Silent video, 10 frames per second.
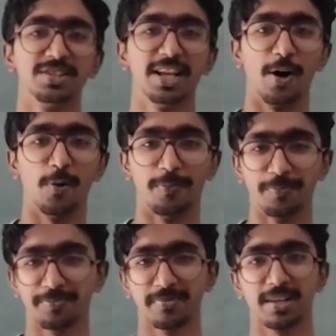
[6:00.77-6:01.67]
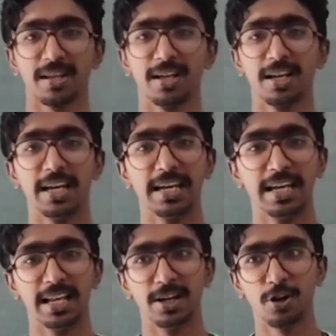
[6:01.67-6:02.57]
Now
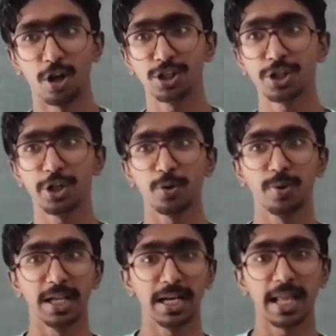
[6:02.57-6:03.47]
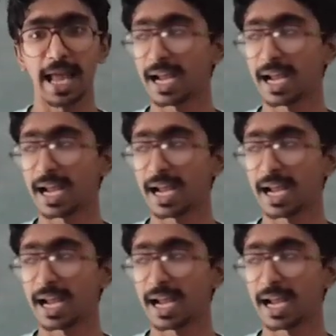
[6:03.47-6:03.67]
longitudinal